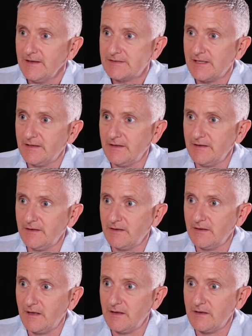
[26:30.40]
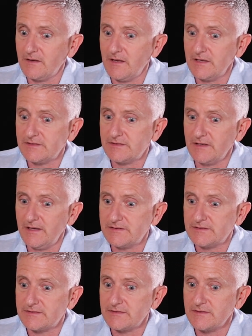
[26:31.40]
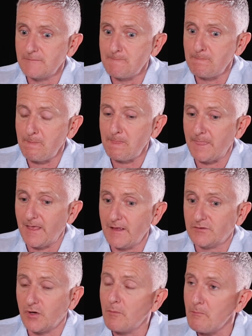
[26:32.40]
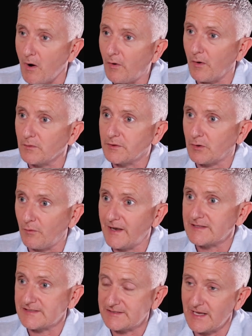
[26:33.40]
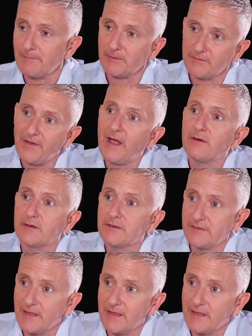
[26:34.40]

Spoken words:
Is tomorrow the greatest example of how you